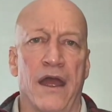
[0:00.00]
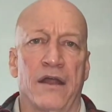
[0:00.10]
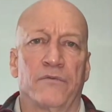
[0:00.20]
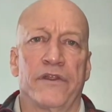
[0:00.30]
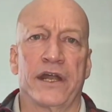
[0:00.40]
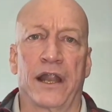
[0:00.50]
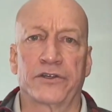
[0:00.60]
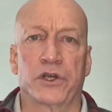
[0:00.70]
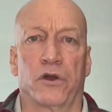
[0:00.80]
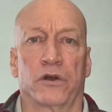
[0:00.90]
And the
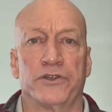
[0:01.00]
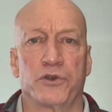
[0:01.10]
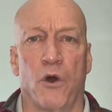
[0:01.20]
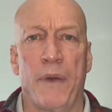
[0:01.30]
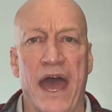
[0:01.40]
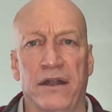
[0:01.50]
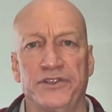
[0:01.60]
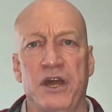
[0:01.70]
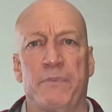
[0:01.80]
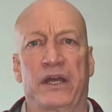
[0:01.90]
electrical control
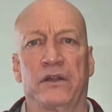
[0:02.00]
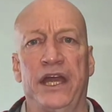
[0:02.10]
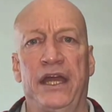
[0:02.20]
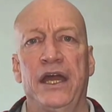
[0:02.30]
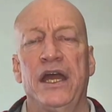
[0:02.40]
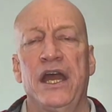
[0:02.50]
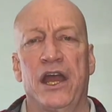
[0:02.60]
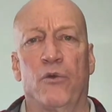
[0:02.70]
panel, typically,